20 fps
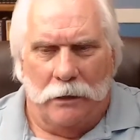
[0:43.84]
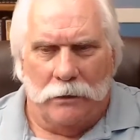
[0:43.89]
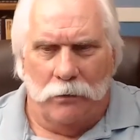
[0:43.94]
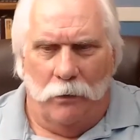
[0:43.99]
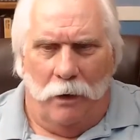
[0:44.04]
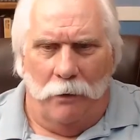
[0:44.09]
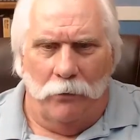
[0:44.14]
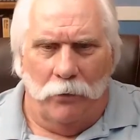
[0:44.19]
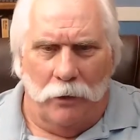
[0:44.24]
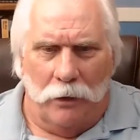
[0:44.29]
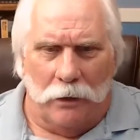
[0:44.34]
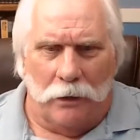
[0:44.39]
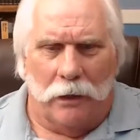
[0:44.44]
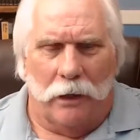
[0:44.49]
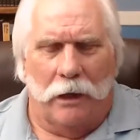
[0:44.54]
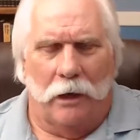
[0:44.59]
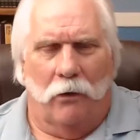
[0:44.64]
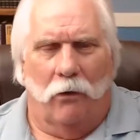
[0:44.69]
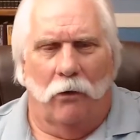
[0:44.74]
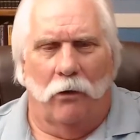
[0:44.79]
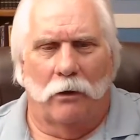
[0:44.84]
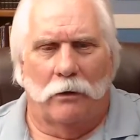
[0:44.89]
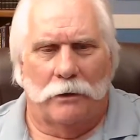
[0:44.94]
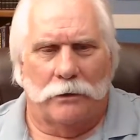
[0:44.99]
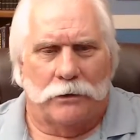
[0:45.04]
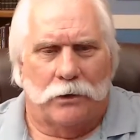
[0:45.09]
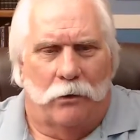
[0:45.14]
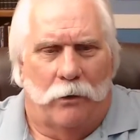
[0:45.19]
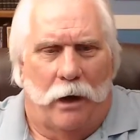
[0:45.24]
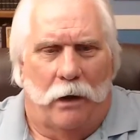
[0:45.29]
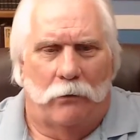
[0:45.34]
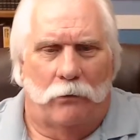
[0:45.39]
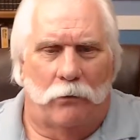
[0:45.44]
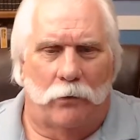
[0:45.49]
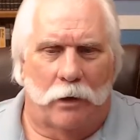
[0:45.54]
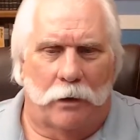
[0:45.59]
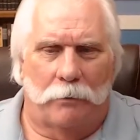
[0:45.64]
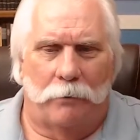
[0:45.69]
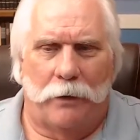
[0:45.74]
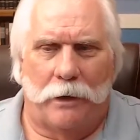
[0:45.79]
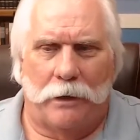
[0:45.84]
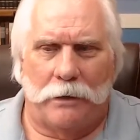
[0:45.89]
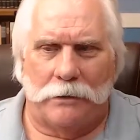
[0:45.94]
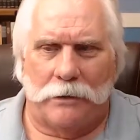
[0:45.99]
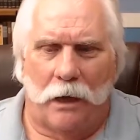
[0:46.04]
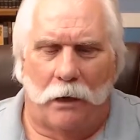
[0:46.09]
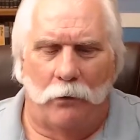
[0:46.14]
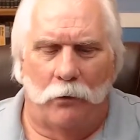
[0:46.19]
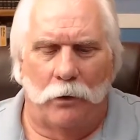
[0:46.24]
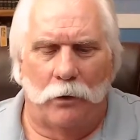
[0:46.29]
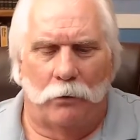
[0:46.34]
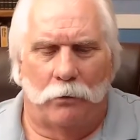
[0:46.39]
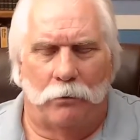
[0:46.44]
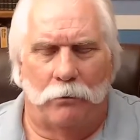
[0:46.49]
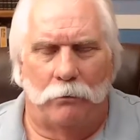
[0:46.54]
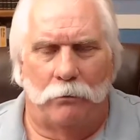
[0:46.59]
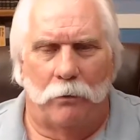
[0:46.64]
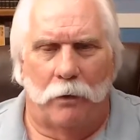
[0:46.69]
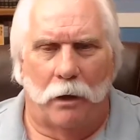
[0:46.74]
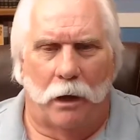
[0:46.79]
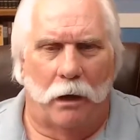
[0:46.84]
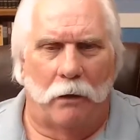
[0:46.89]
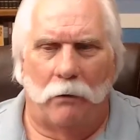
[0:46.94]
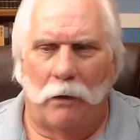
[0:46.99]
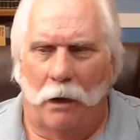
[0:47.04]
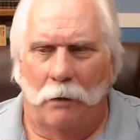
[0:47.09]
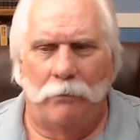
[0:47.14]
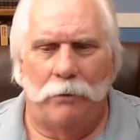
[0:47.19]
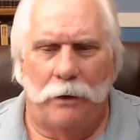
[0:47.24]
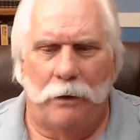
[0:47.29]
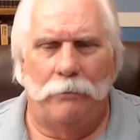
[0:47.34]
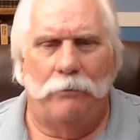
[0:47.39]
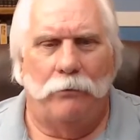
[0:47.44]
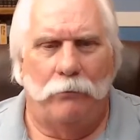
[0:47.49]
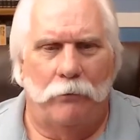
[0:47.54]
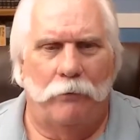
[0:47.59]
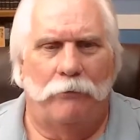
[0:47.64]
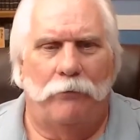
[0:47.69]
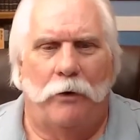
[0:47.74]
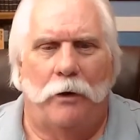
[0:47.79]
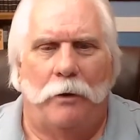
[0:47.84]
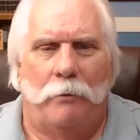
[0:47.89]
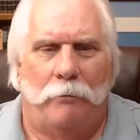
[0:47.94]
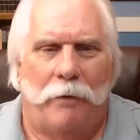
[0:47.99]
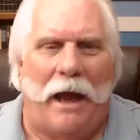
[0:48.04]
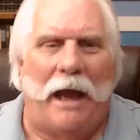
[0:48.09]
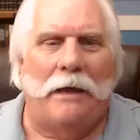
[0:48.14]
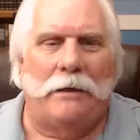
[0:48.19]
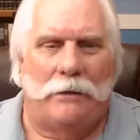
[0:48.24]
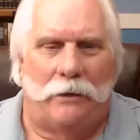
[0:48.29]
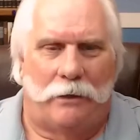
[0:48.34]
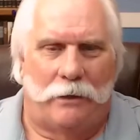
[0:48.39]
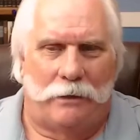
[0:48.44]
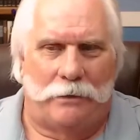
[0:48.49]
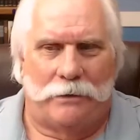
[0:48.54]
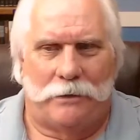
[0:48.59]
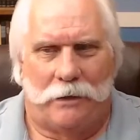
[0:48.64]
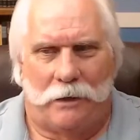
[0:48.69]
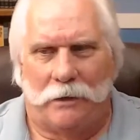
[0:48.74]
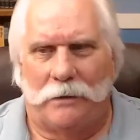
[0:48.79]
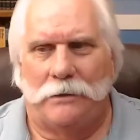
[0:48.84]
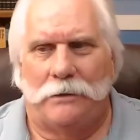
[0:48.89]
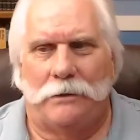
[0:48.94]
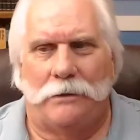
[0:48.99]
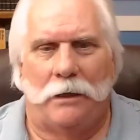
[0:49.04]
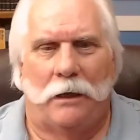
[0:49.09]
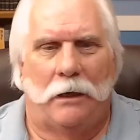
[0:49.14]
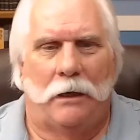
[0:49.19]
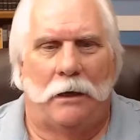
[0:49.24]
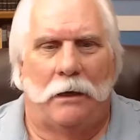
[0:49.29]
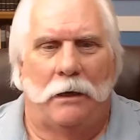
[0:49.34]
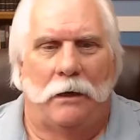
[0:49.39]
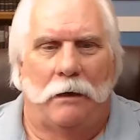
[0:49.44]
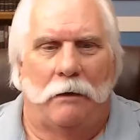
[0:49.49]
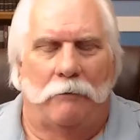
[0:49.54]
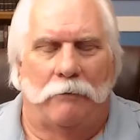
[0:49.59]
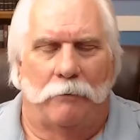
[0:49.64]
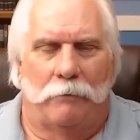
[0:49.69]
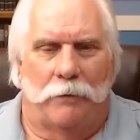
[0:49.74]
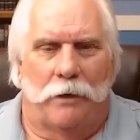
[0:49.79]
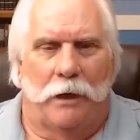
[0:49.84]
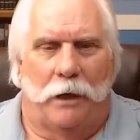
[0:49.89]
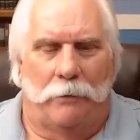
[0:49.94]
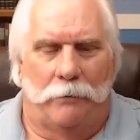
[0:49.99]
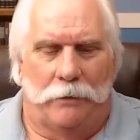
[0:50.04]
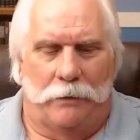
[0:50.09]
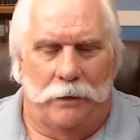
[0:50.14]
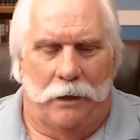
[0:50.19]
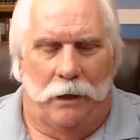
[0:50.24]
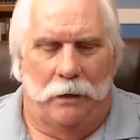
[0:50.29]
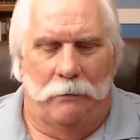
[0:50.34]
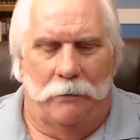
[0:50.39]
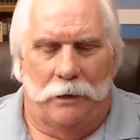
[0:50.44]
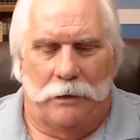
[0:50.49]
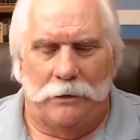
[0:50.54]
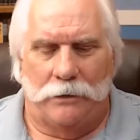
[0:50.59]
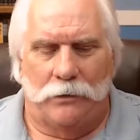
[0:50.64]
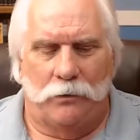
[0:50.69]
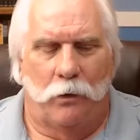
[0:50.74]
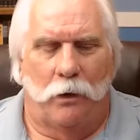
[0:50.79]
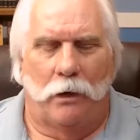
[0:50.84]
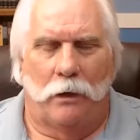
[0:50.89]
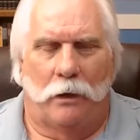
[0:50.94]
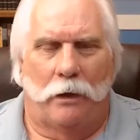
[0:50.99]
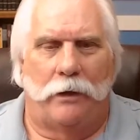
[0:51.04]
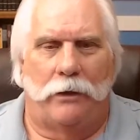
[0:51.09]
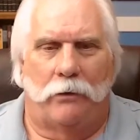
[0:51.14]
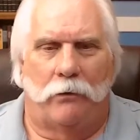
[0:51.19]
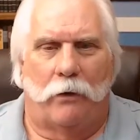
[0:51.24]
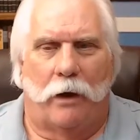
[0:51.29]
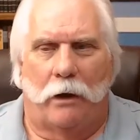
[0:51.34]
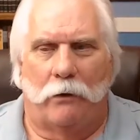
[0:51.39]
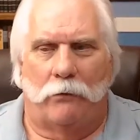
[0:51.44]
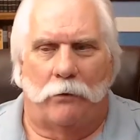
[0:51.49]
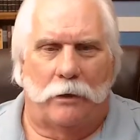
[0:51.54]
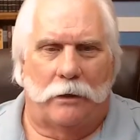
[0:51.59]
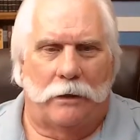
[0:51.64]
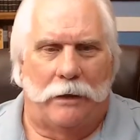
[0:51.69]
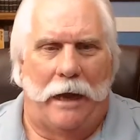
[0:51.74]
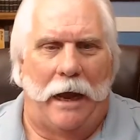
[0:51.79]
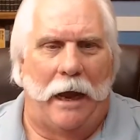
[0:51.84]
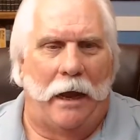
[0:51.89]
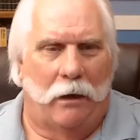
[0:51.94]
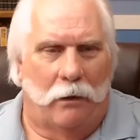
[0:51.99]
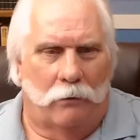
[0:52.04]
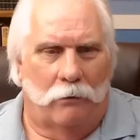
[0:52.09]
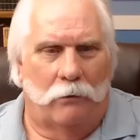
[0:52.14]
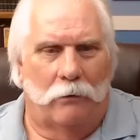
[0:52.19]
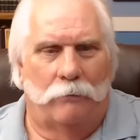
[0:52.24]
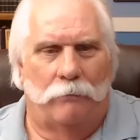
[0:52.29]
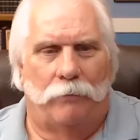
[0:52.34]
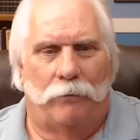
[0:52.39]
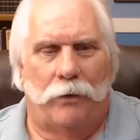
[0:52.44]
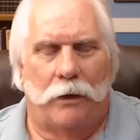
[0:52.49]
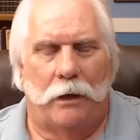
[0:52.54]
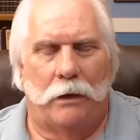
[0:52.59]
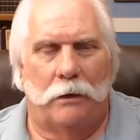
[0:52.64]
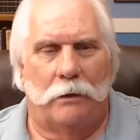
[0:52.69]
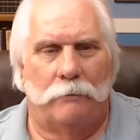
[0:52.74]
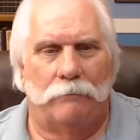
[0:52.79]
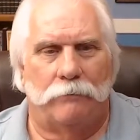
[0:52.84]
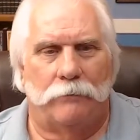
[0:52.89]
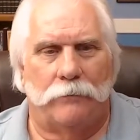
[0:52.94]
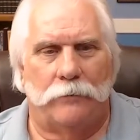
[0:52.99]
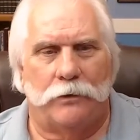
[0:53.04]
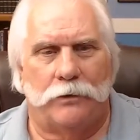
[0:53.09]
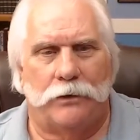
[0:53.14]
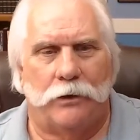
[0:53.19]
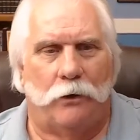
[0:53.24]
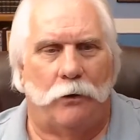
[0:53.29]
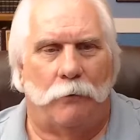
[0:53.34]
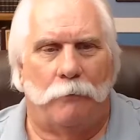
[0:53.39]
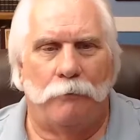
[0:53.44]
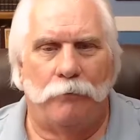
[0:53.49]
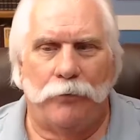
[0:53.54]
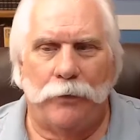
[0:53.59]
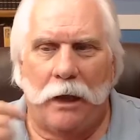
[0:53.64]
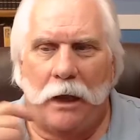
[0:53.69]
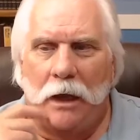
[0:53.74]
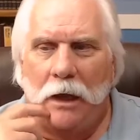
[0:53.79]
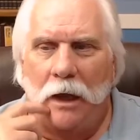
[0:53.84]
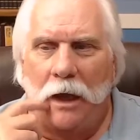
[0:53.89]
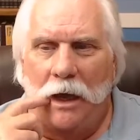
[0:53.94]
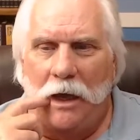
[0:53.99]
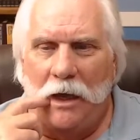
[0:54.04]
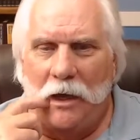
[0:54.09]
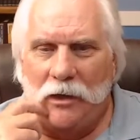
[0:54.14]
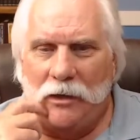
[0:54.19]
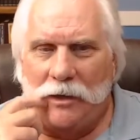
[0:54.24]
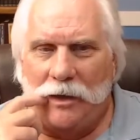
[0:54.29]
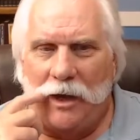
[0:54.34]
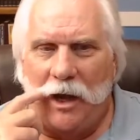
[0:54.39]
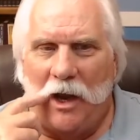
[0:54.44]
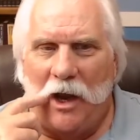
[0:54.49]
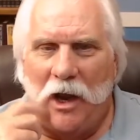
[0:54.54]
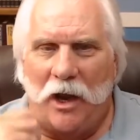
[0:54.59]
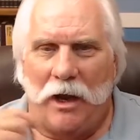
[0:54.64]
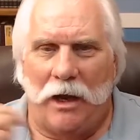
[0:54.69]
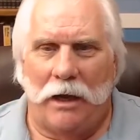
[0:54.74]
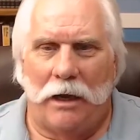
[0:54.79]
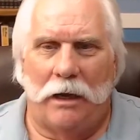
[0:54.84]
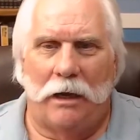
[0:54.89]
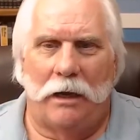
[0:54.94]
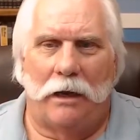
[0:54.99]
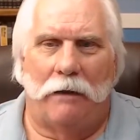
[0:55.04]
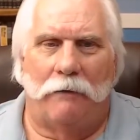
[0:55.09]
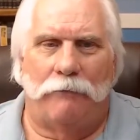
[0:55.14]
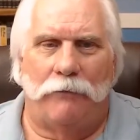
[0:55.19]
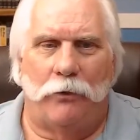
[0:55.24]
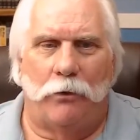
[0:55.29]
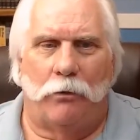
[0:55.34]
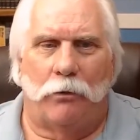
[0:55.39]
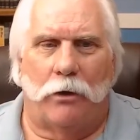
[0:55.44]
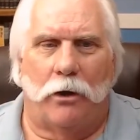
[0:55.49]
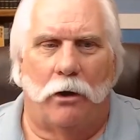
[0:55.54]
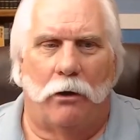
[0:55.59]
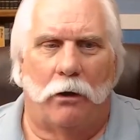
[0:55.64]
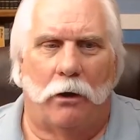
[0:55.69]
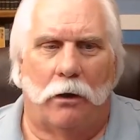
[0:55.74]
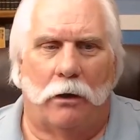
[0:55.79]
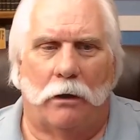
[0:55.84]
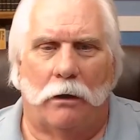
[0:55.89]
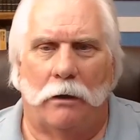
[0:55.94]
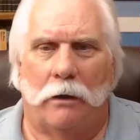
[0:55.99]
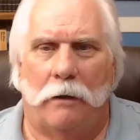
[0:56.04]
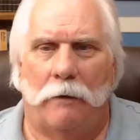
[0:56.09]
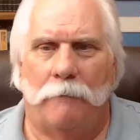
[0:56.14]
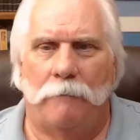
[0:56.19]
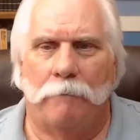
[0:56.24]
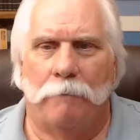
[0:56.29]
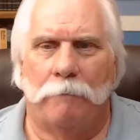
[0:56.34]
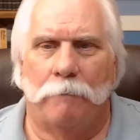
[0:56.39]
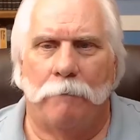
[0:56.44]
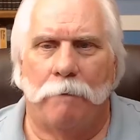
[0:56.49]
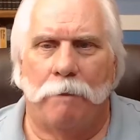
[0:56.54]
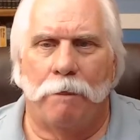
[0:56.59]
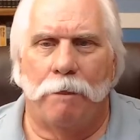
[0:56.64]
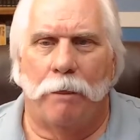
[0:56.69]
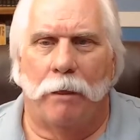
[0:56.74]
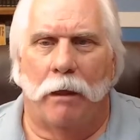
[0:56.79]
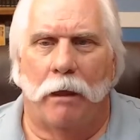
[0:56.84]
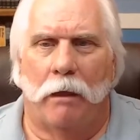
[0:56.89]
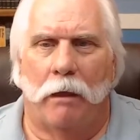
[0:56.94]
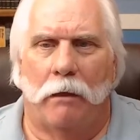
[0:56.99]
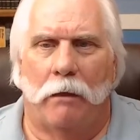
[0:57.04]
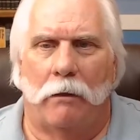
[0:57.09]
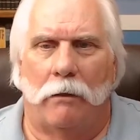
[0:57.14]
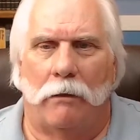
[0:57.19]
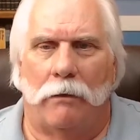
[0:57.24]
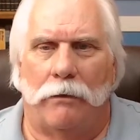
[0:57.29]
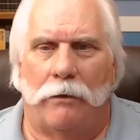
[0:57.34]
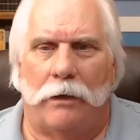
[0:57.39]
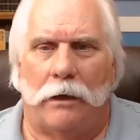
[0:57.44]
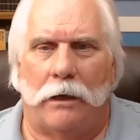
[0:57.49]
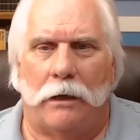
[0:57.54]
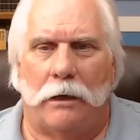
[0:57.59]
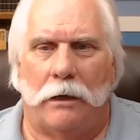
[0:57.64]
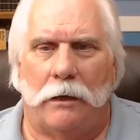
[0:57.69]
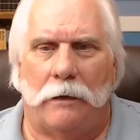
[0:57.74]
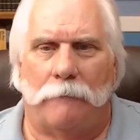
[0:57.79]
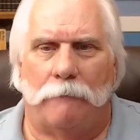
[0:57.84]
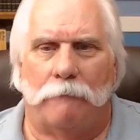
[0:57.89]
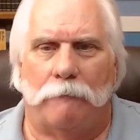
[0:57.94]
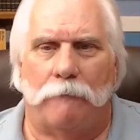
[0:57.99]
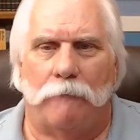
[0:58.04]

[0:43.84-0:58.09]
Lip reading: I'm really laying all this groundwork, because I'll be referring back to these things from time to time, and I just want to lay the groundwork now. So today, if you recall, the